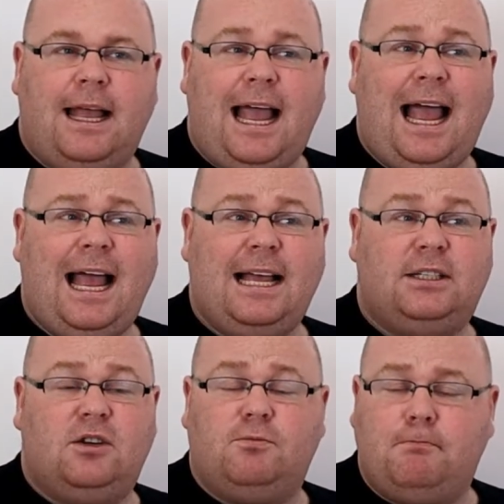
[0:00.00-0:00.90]

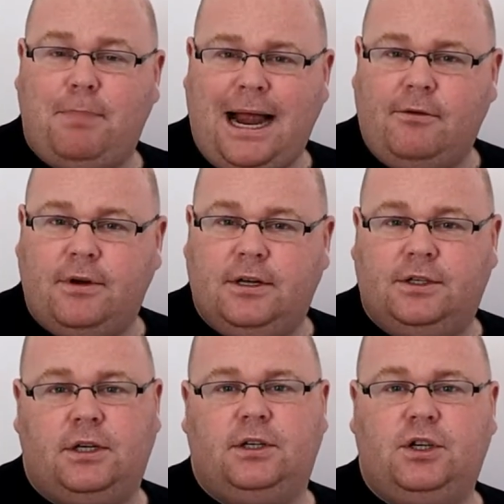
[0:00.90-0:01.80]
has
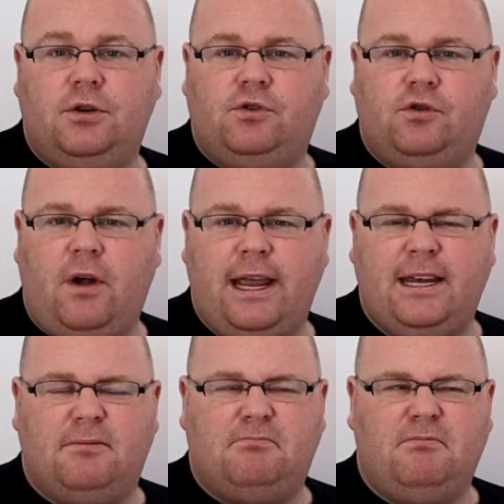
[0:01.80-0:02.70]
barriers to
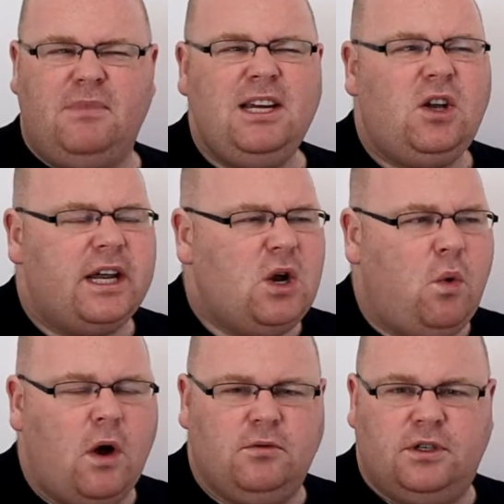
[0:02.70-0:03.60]
trade, things like
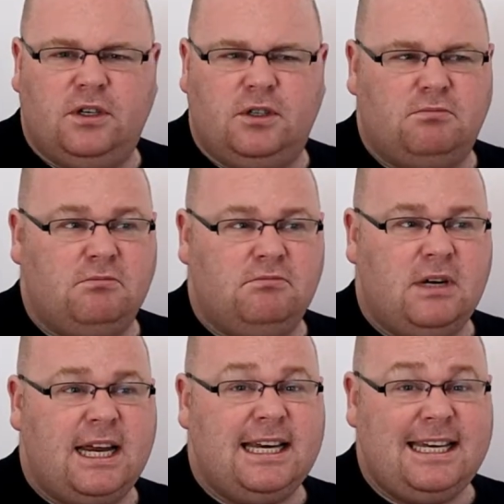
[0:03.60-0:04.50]
quotas,
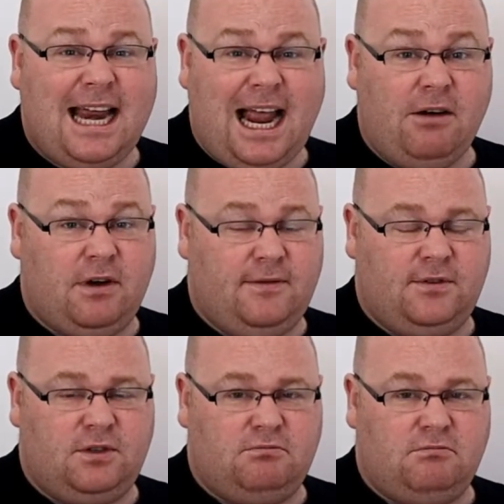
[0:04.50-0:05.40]

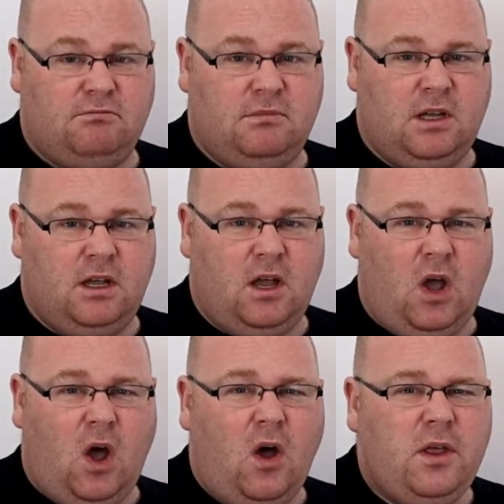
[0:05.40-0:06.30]
tariffs,
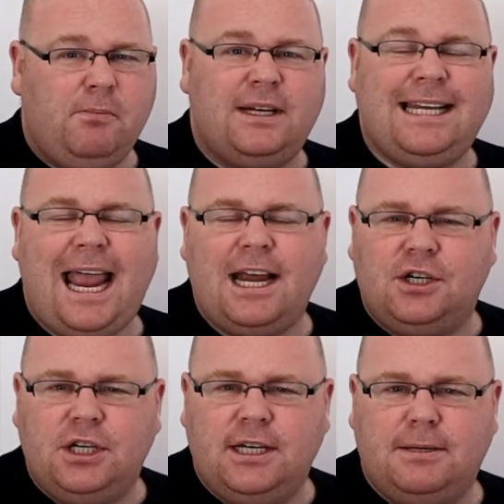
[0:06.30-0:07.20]
other
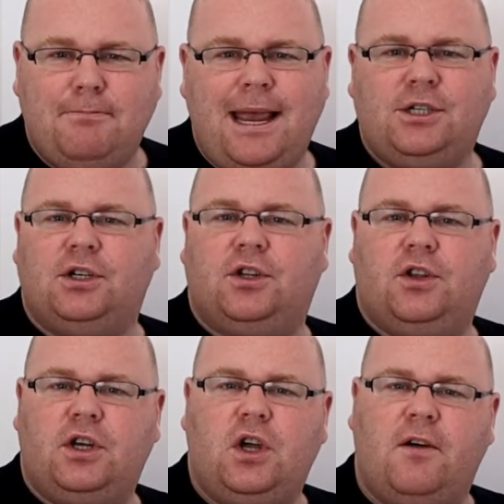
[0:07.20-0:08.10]
protectionist measures that
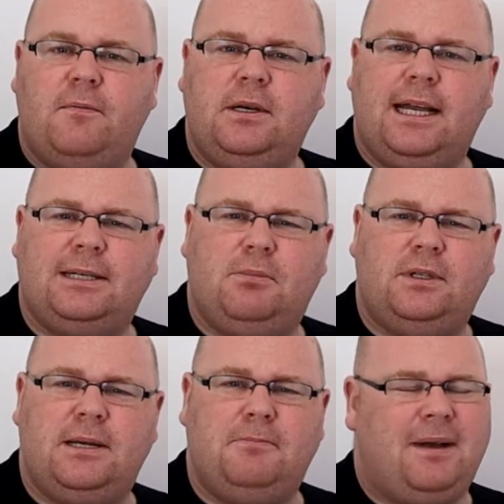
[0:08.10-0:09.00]
the government has
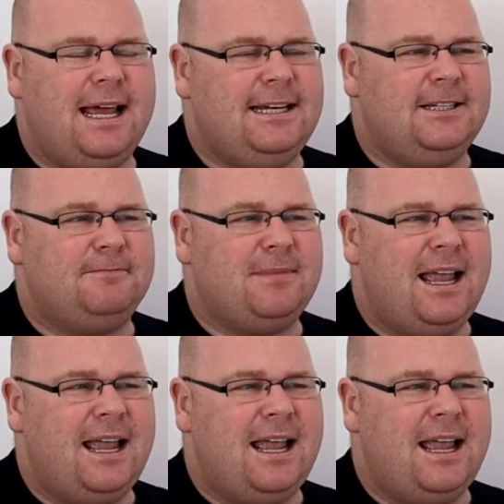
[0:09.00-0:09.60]
put in place,